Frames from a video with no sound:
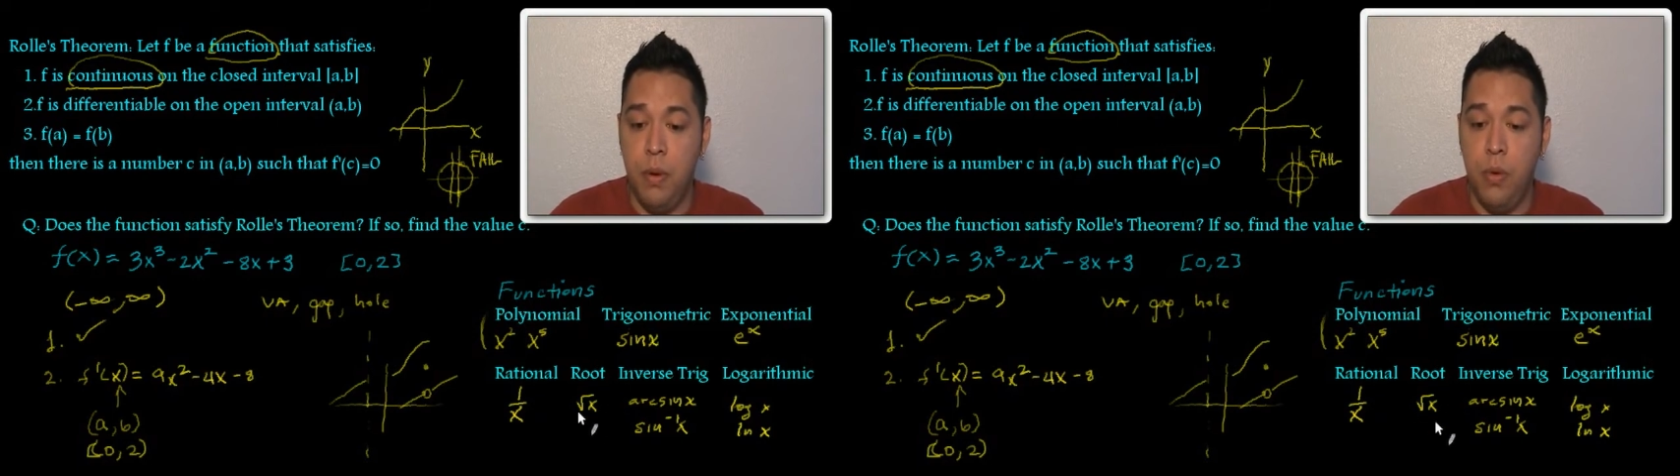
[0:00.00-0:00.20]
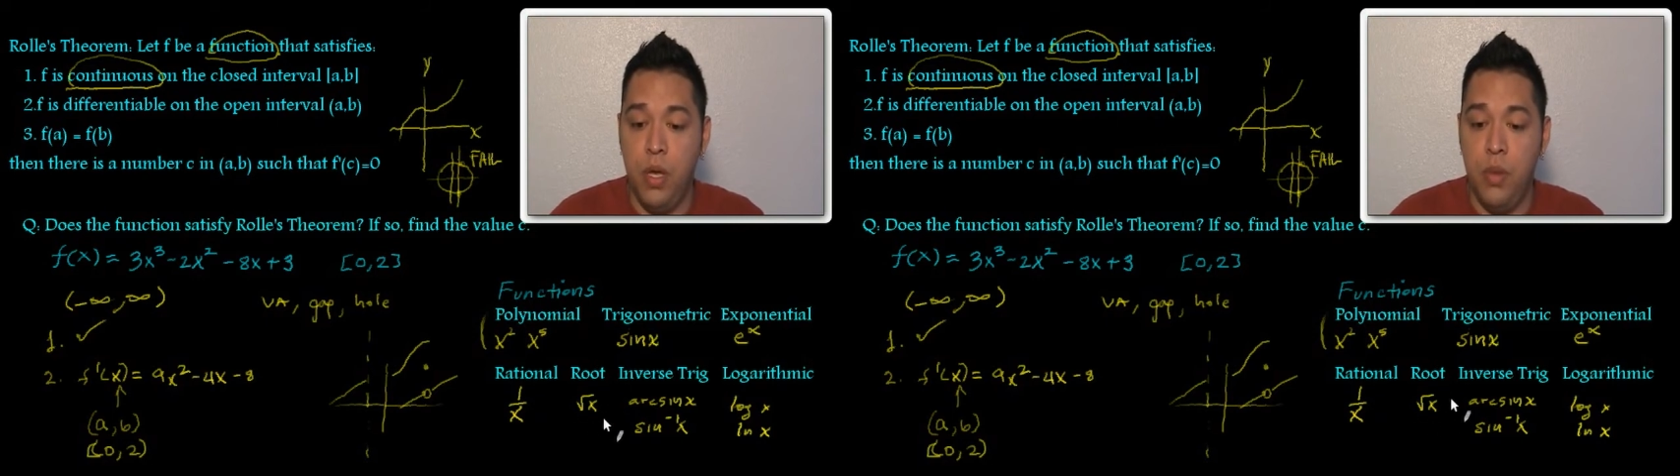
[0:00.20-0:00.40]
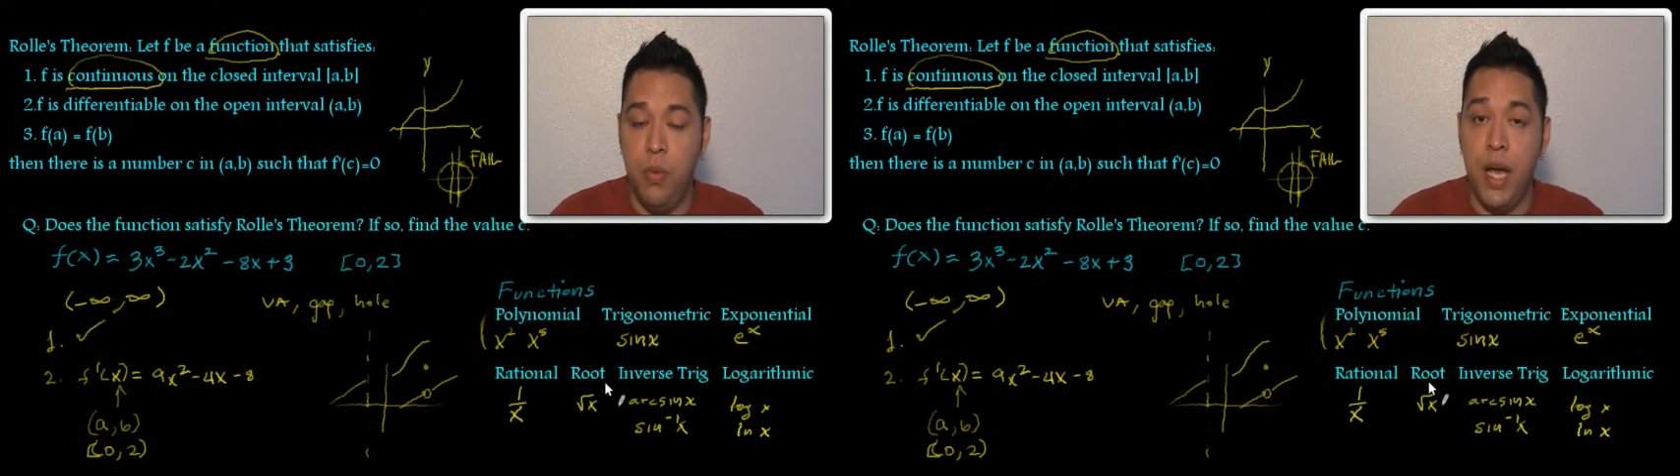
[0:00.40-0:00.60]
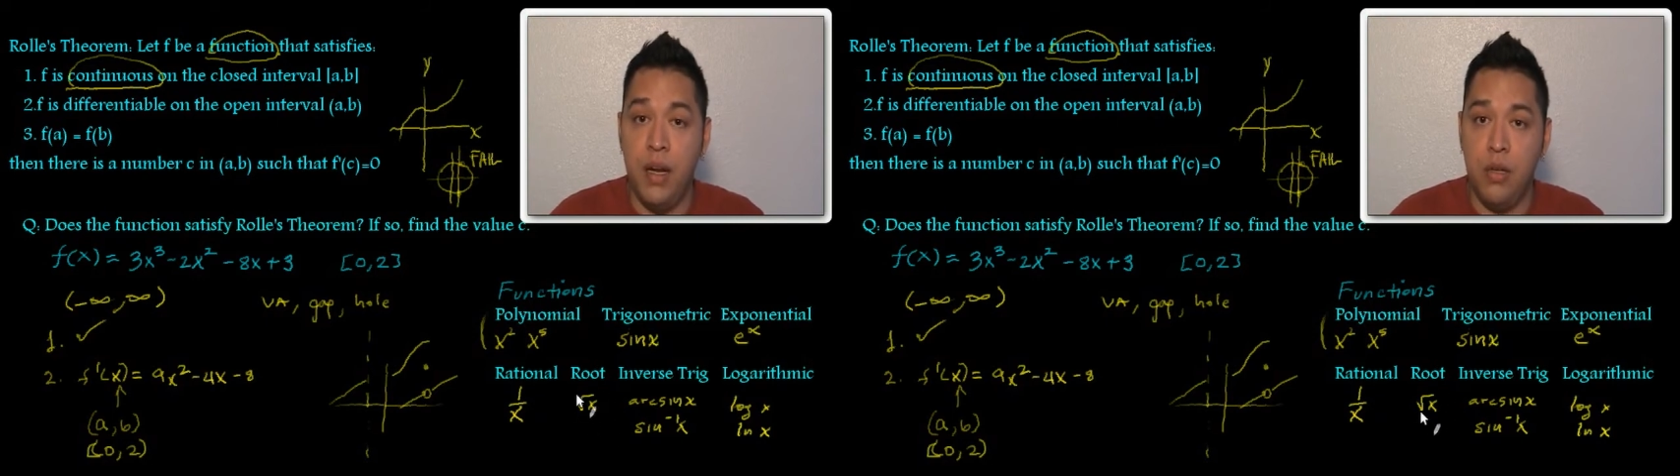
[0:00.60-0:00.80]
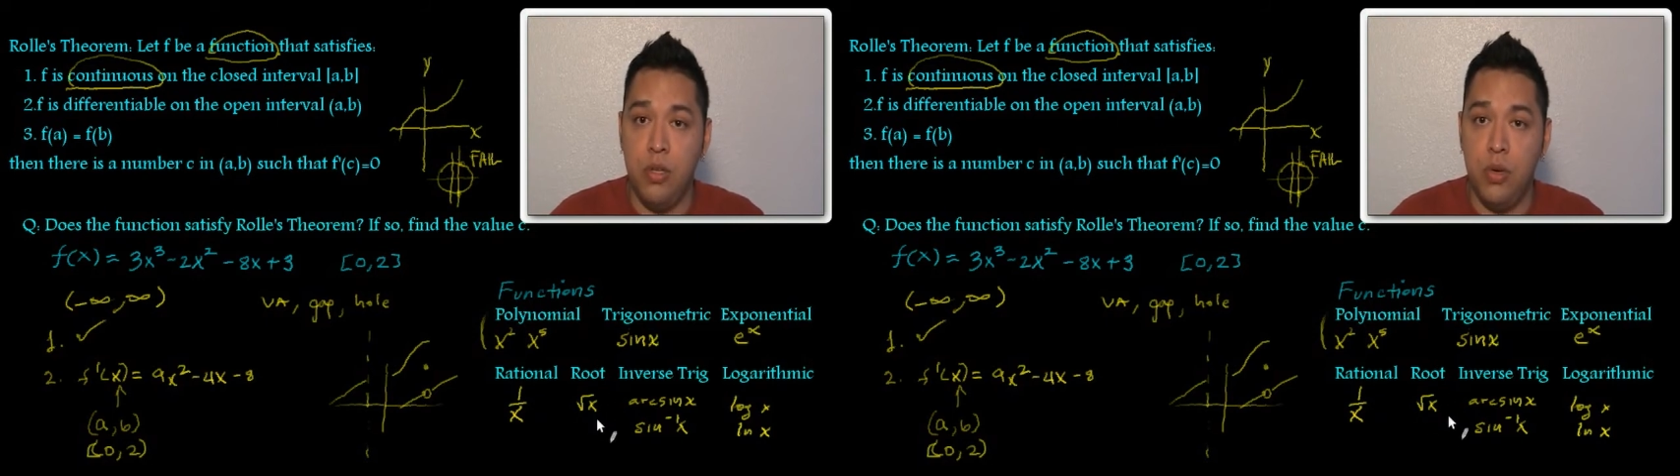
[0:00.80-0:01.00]
with
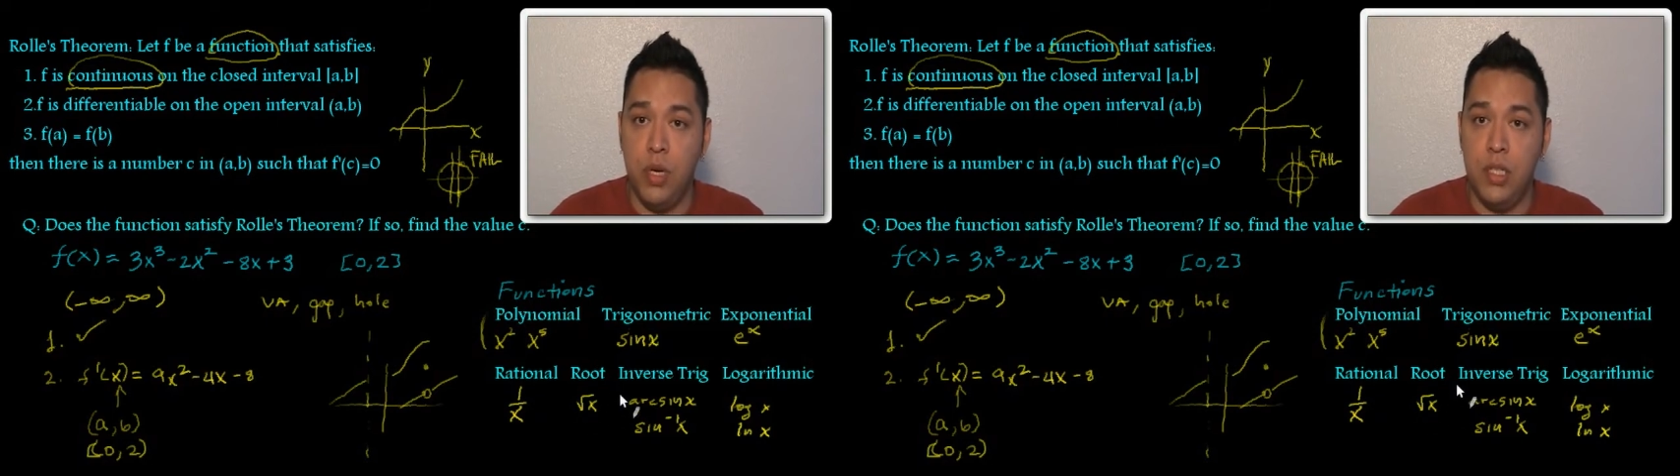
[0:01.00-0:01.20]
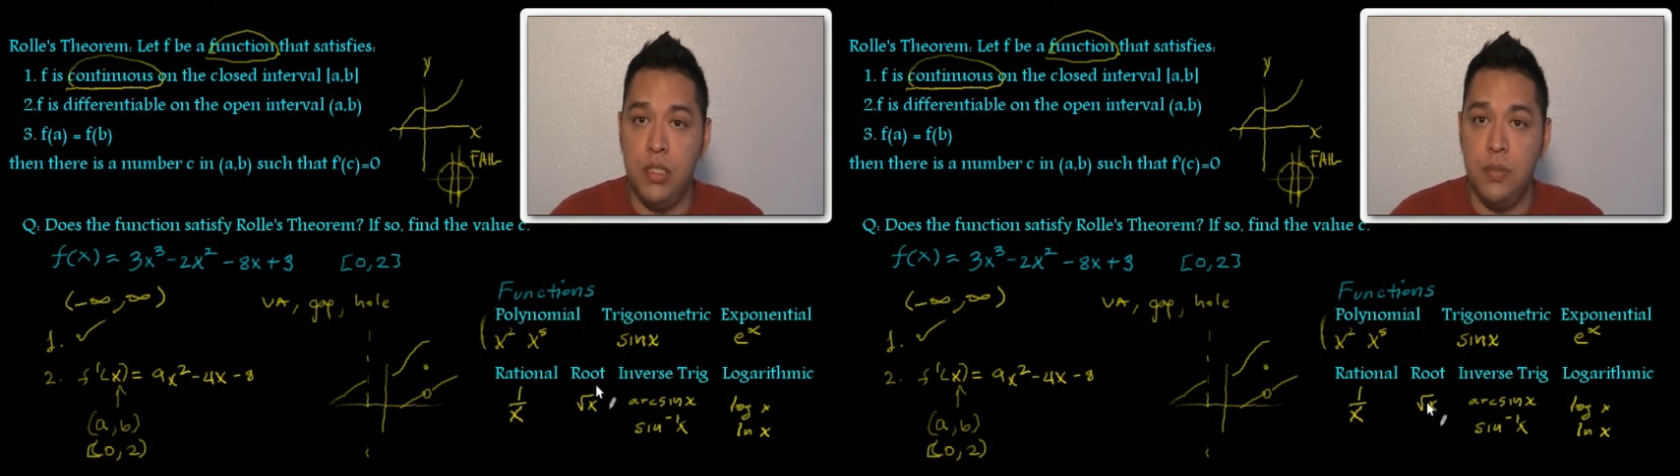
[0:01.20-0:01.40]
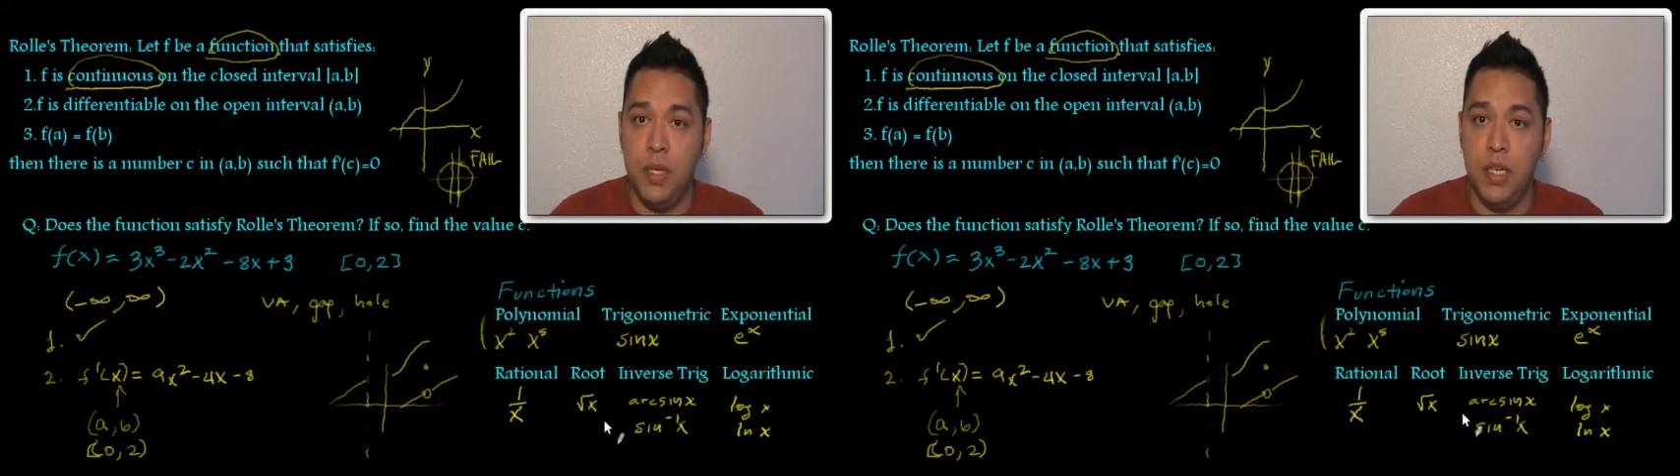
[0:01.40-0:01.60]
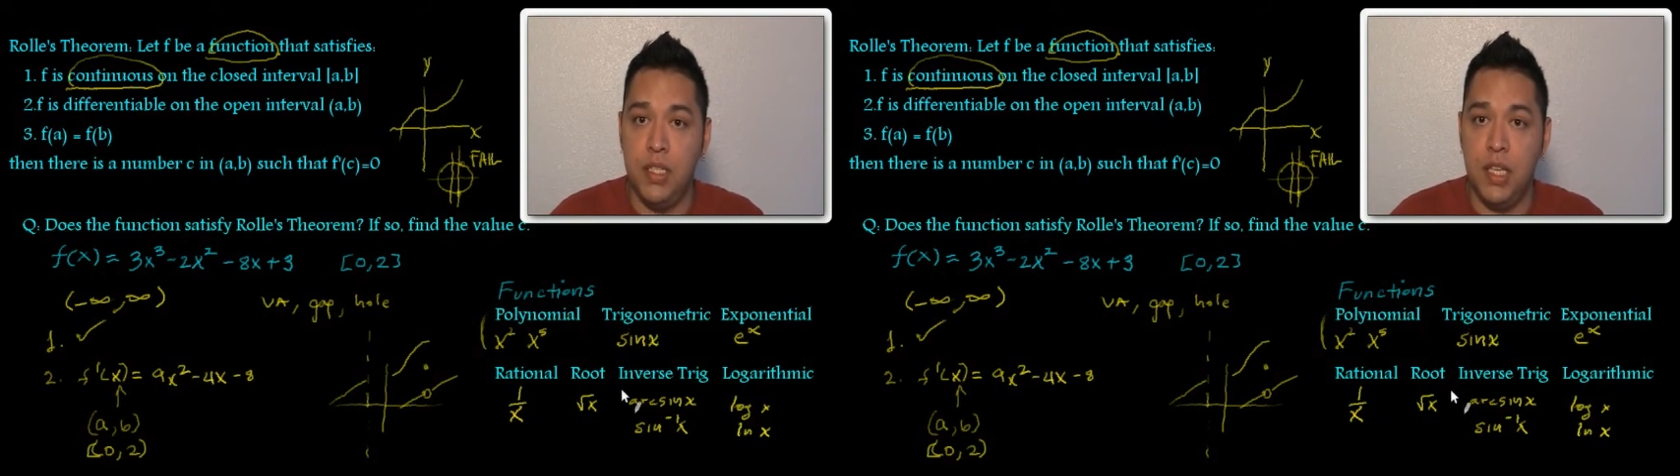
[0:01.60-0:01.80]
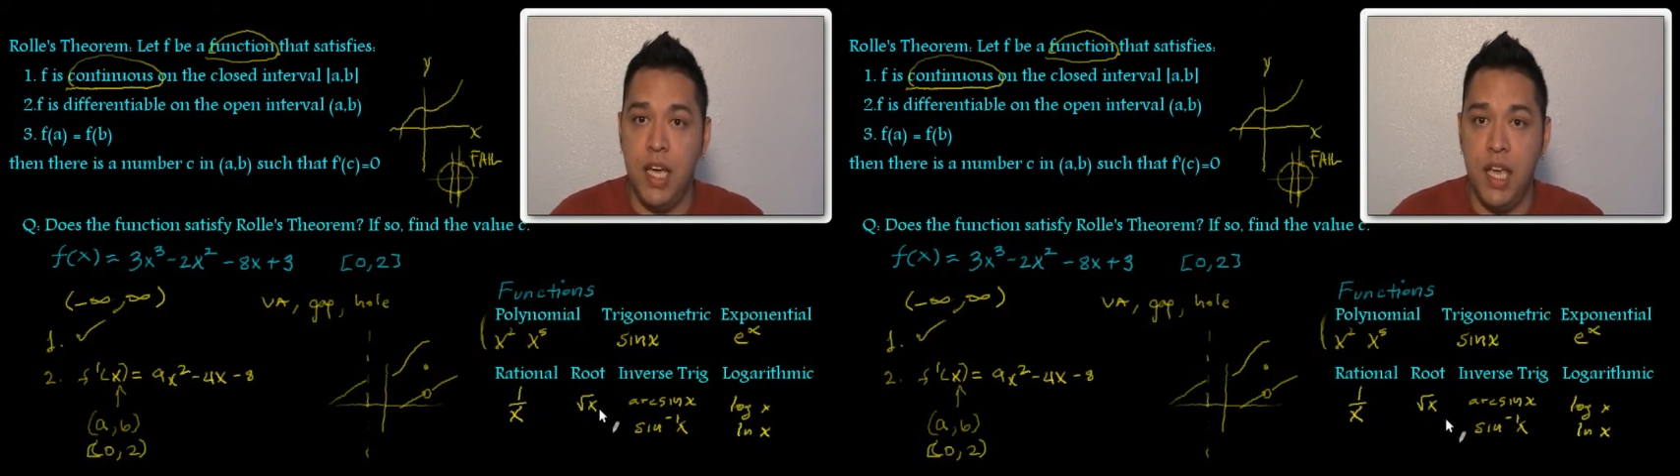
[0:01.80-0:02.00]
radical equations
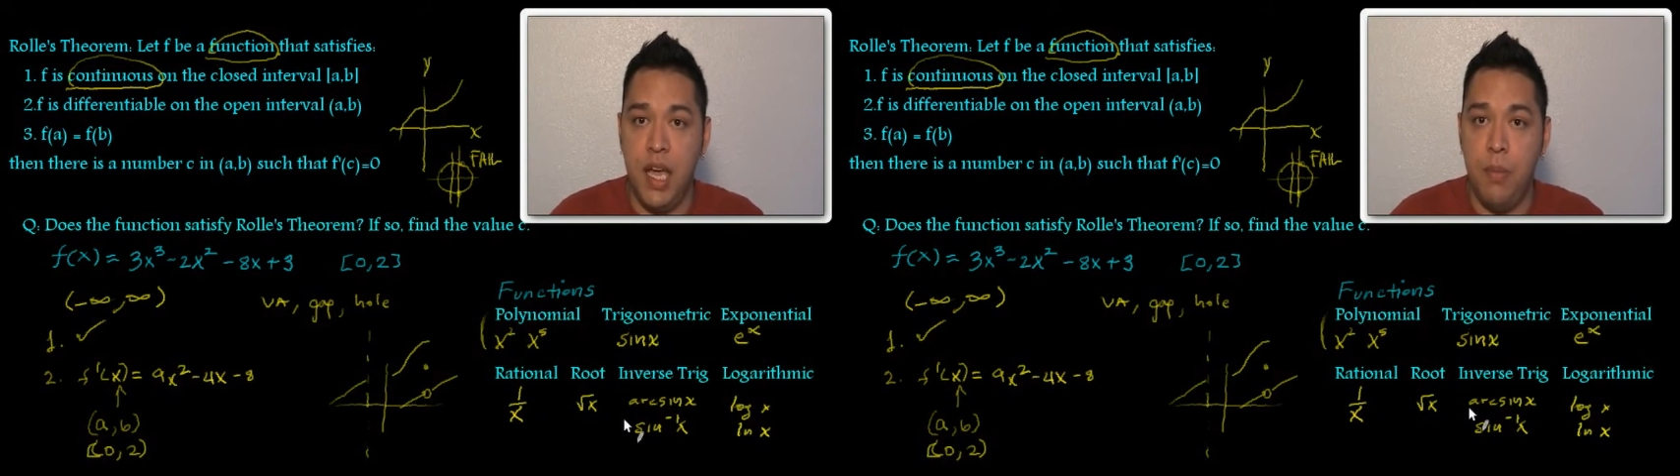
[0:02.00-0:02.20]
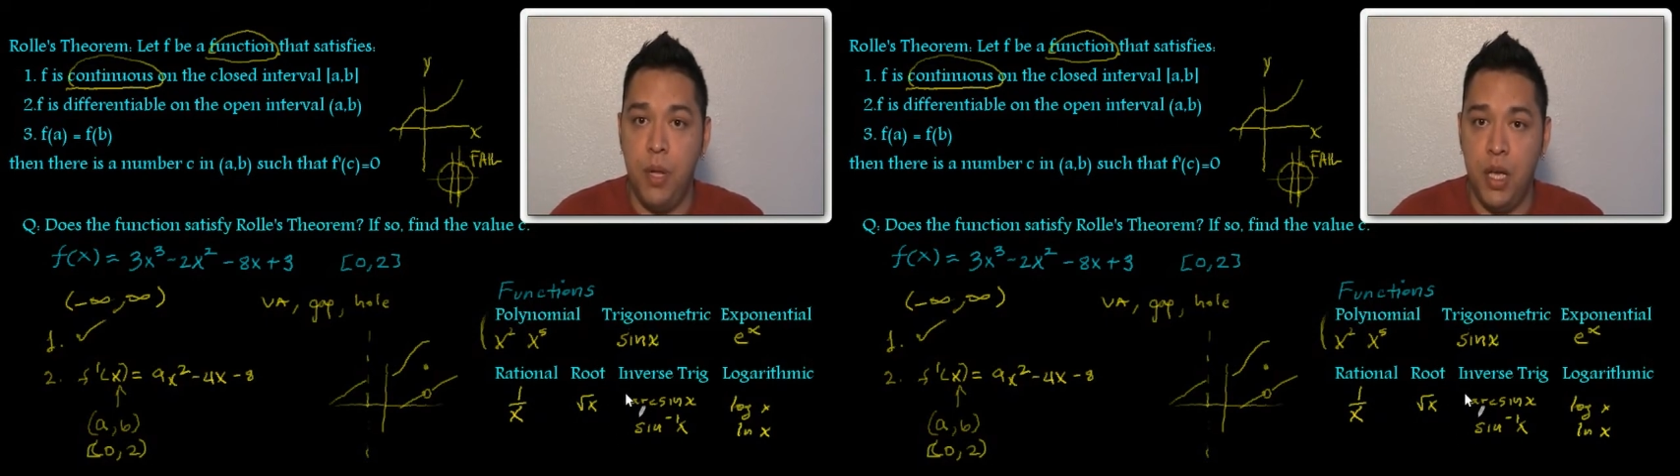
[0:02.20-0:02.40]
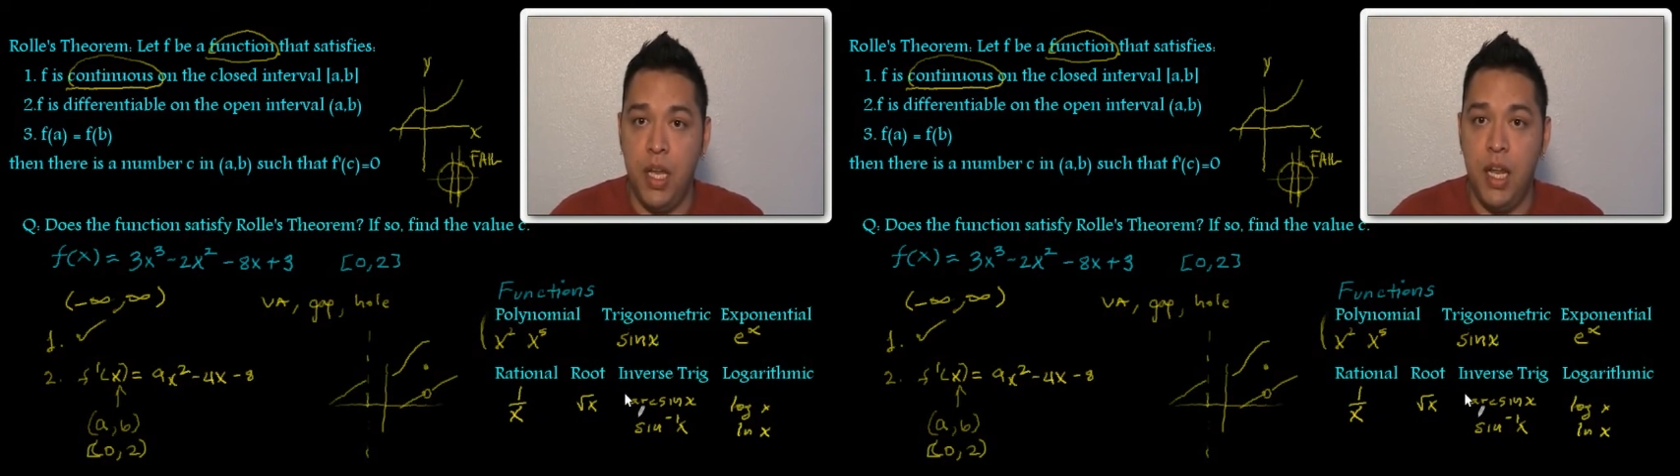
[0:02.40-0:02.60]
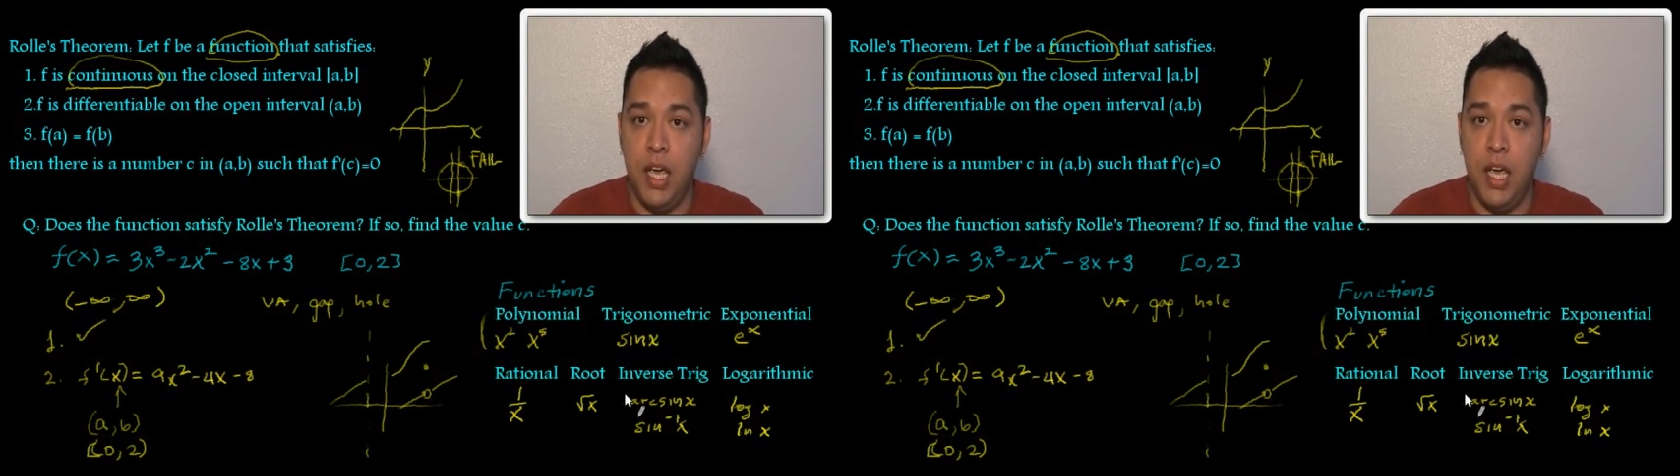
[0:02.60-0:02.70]
because I can't plug in